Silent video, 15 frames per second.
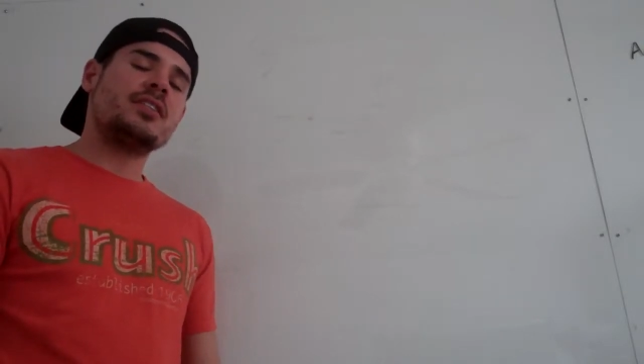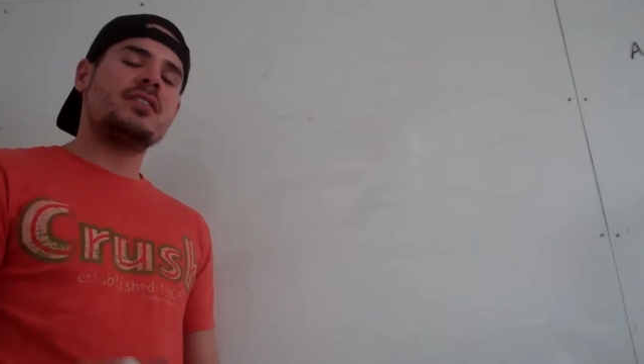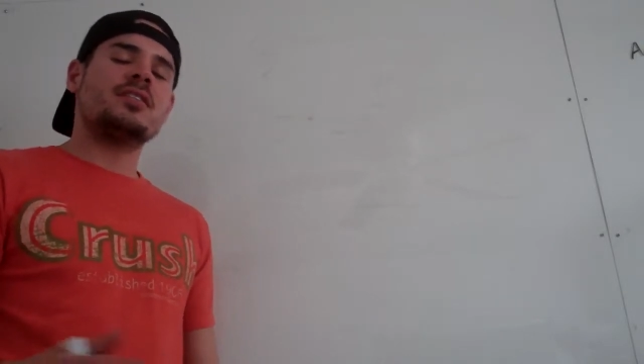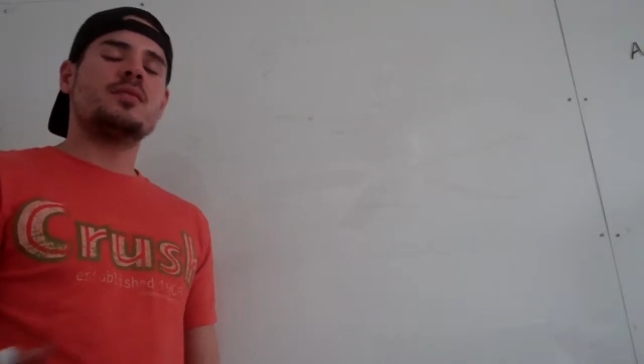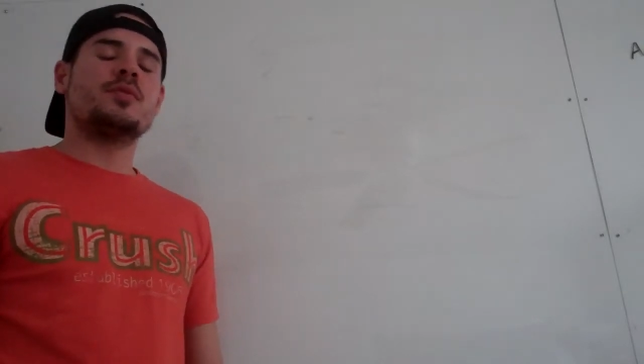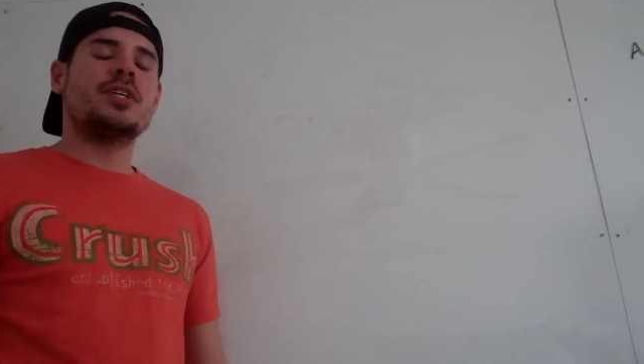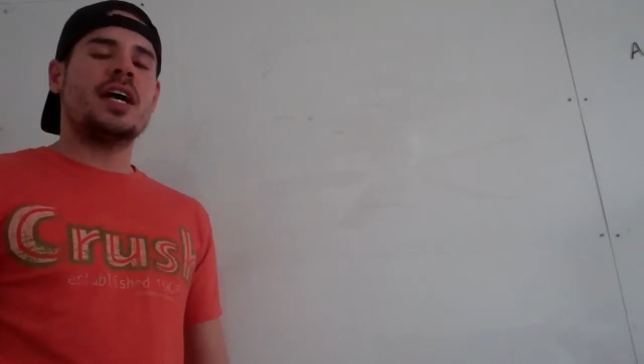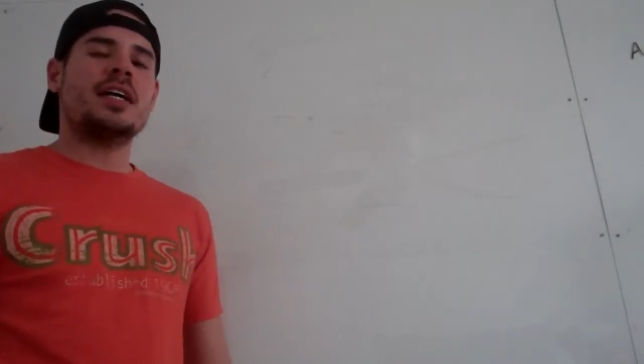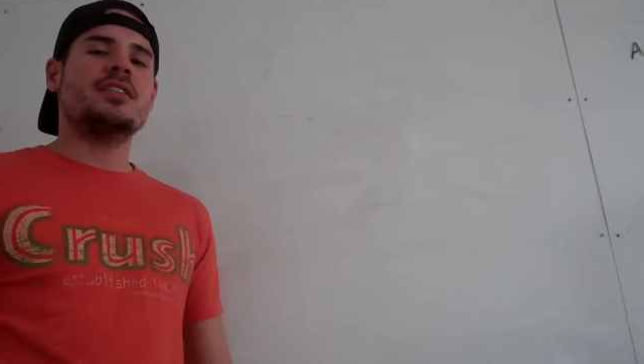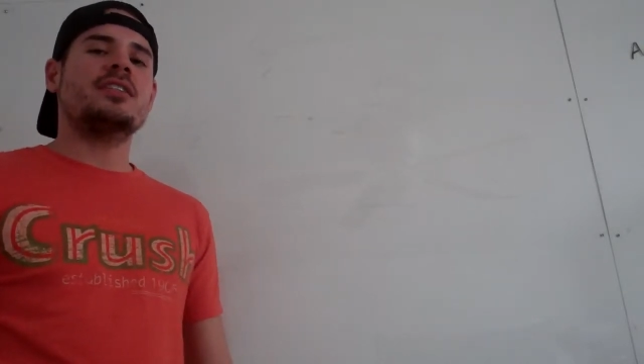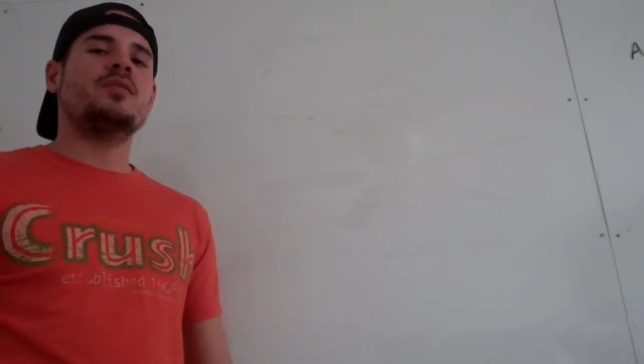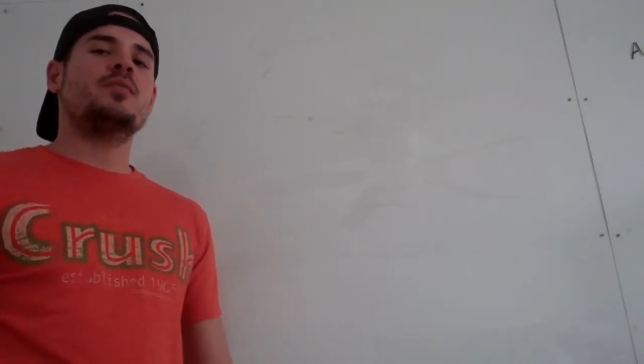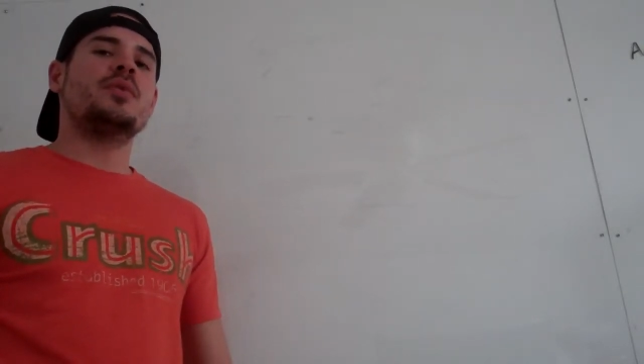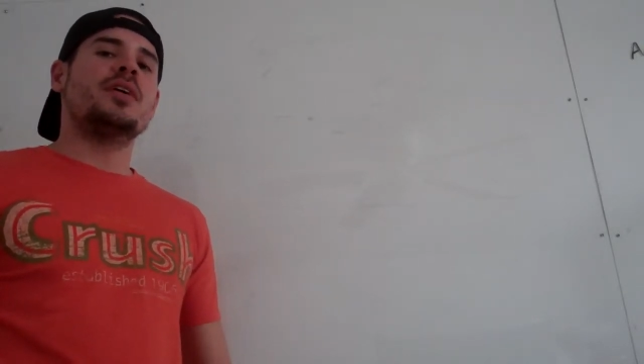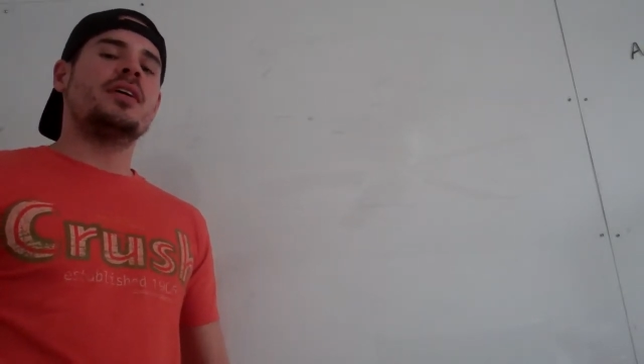and
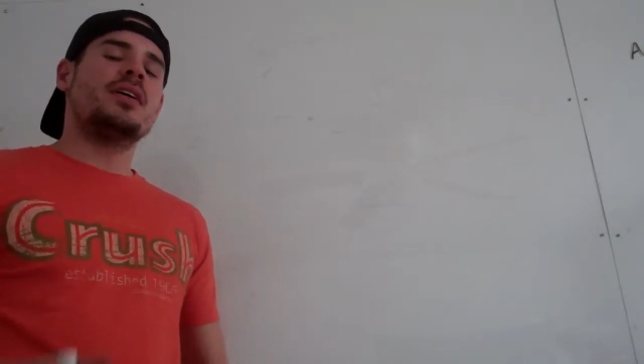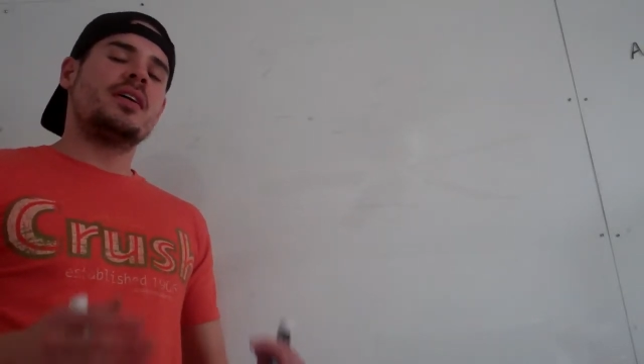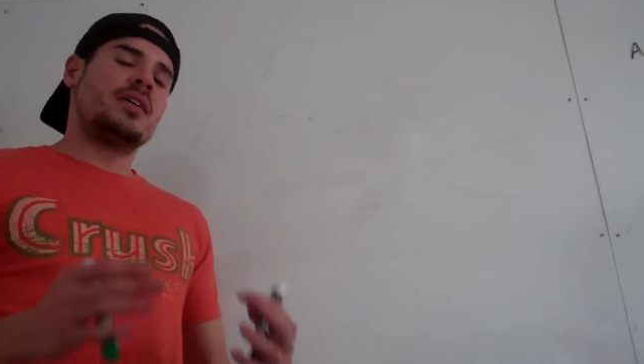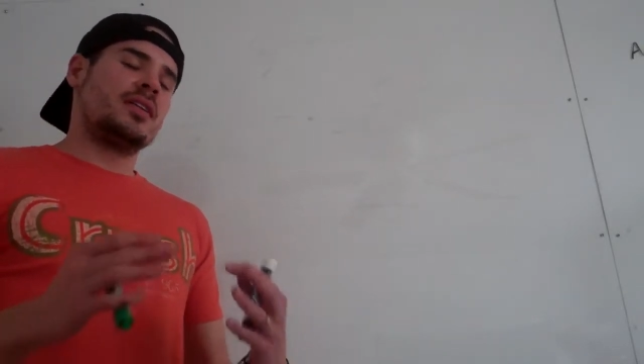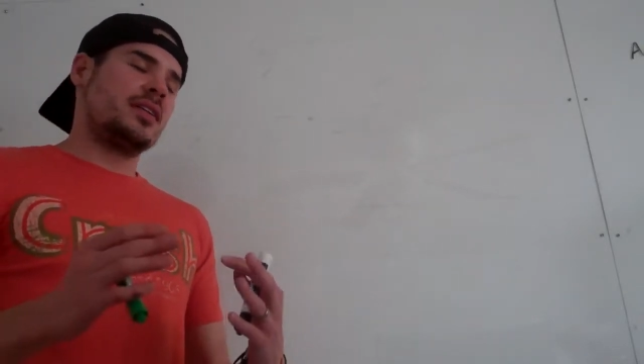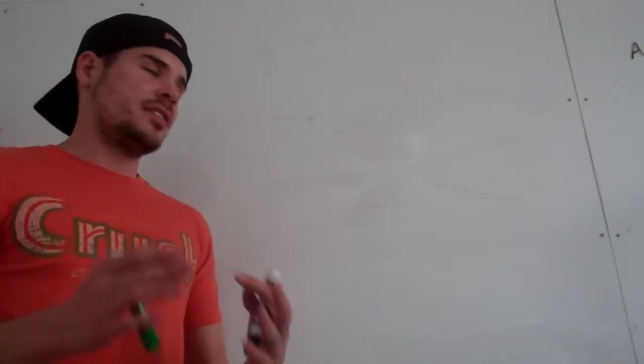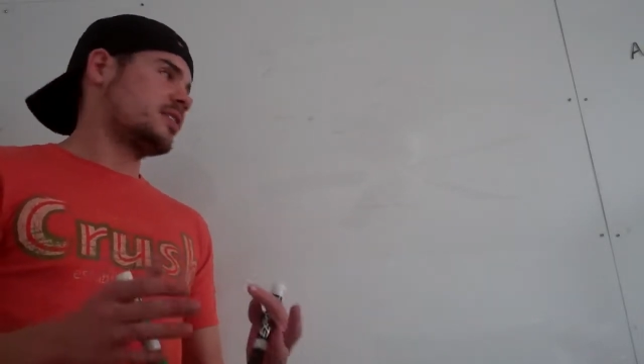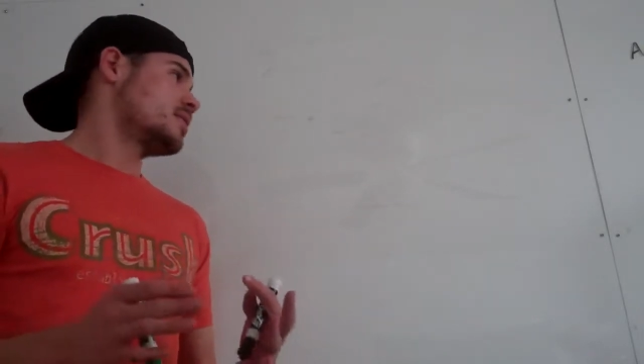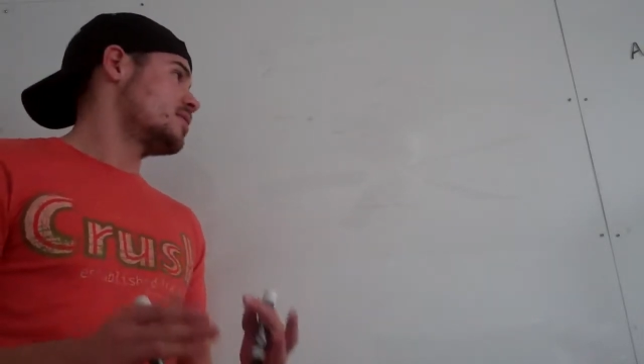subtraction, but this is